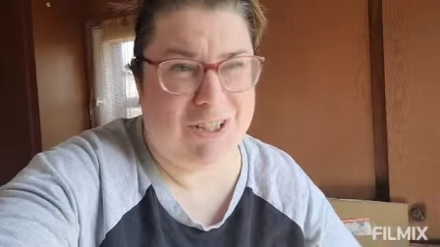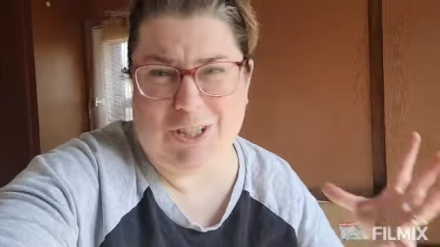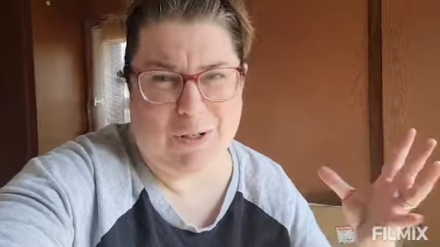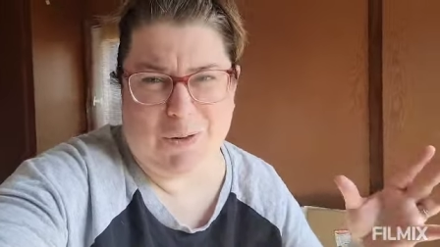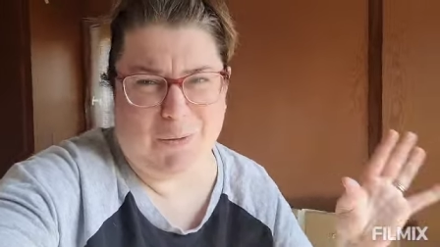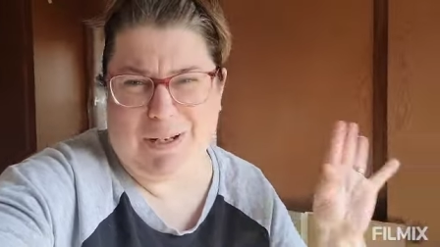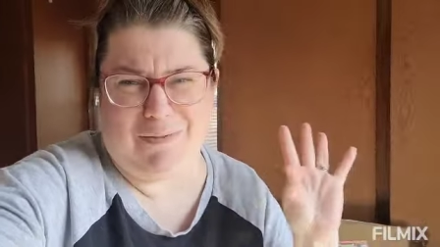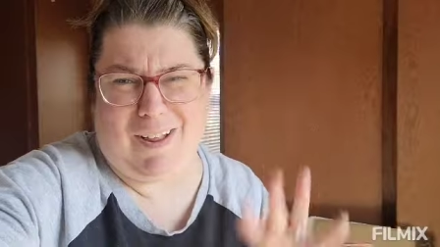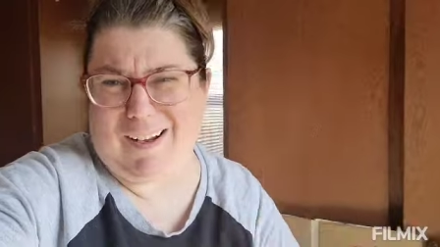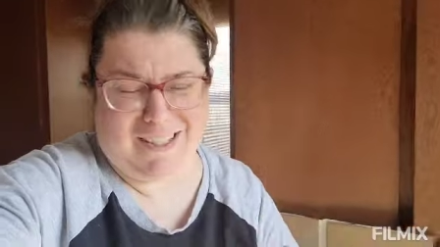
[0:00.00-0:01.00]
two, three
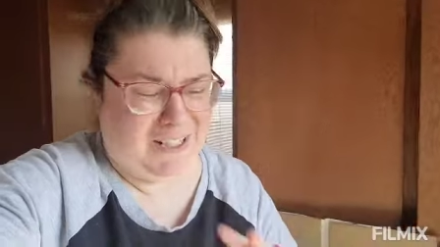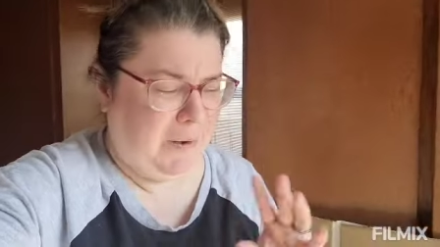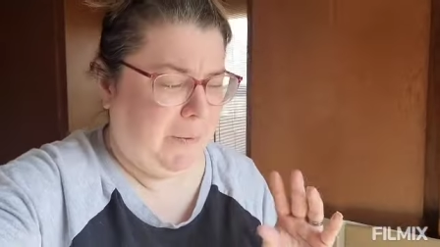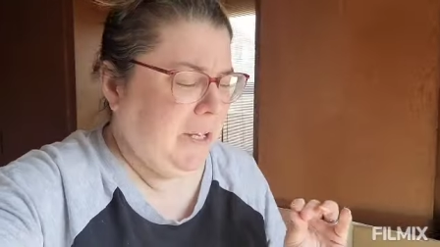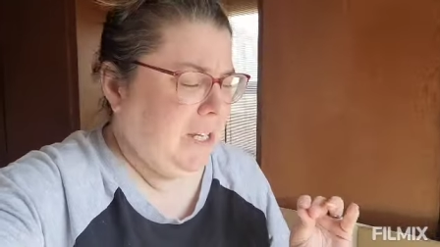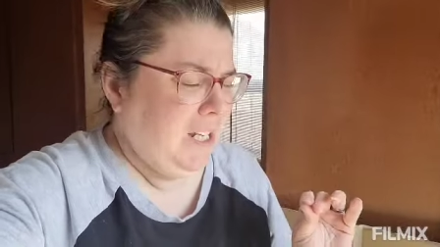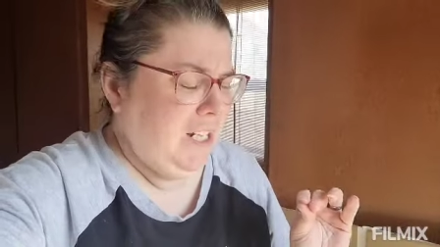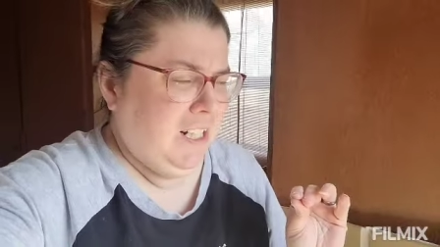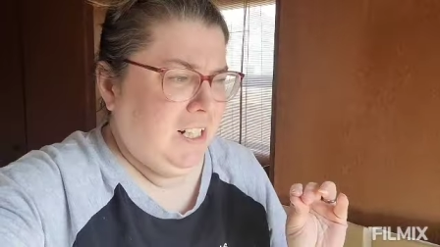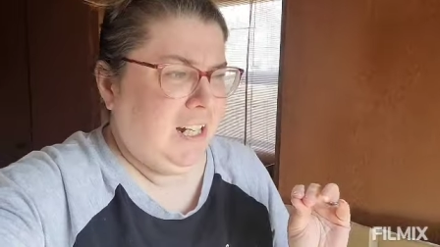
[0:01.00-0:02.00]
vlogs ago,
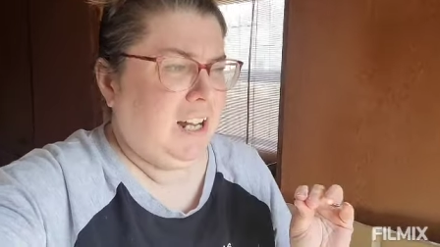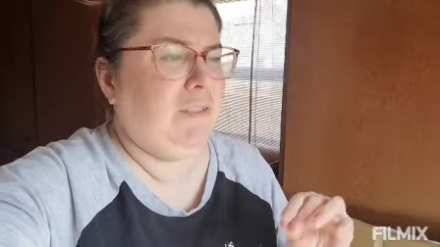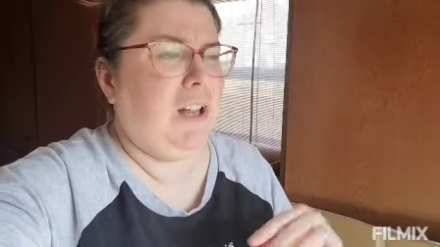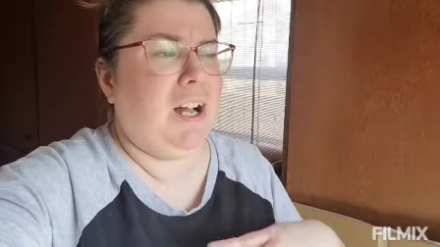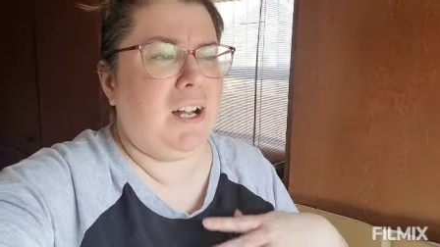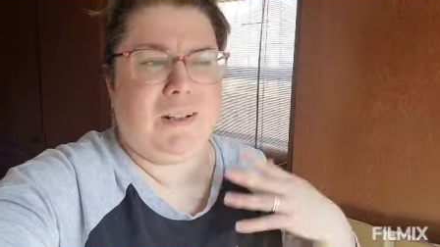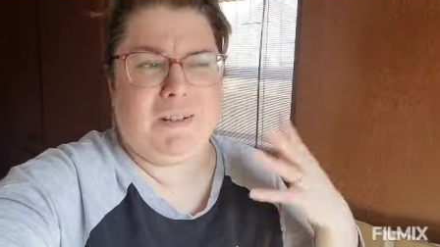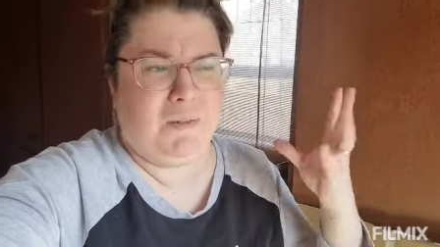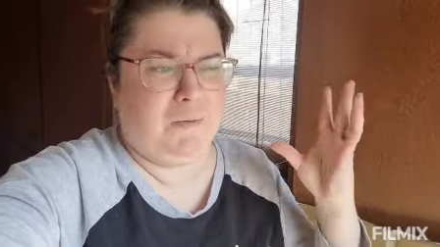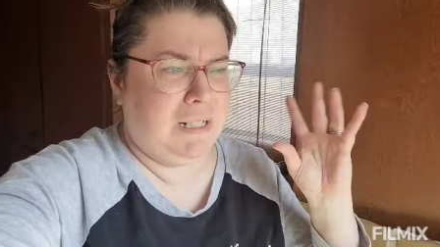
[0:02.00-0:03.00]
a vlog
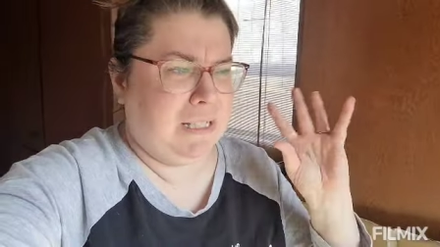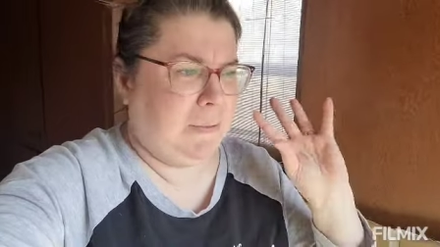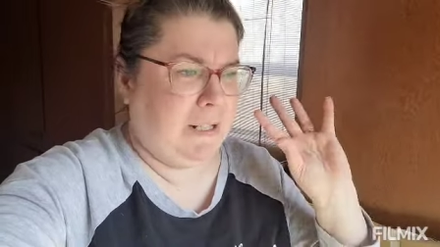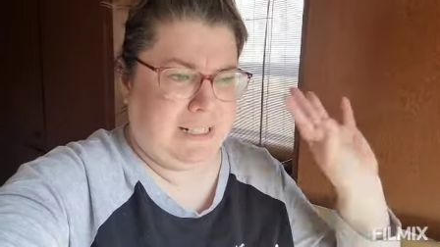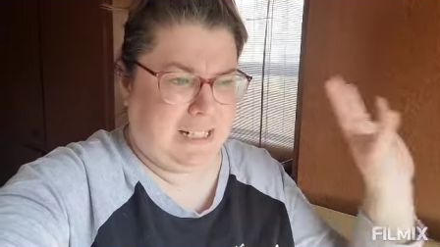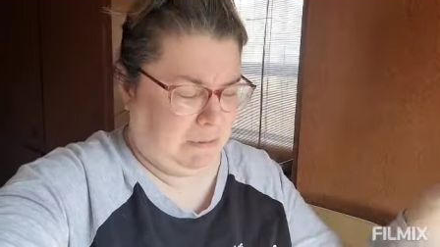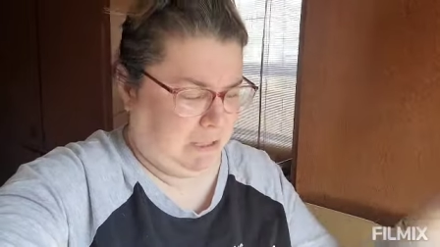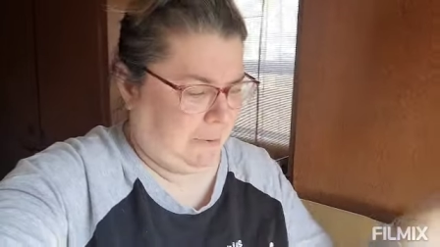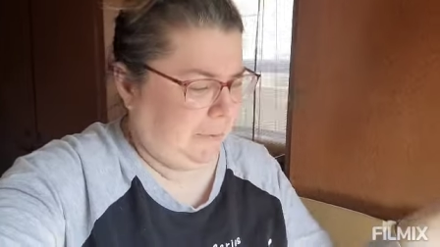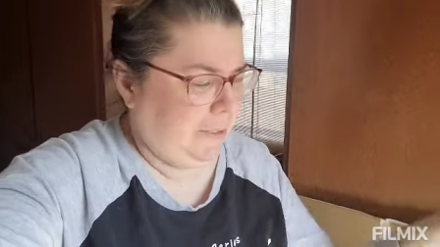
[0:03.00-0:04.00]
once upon a time ago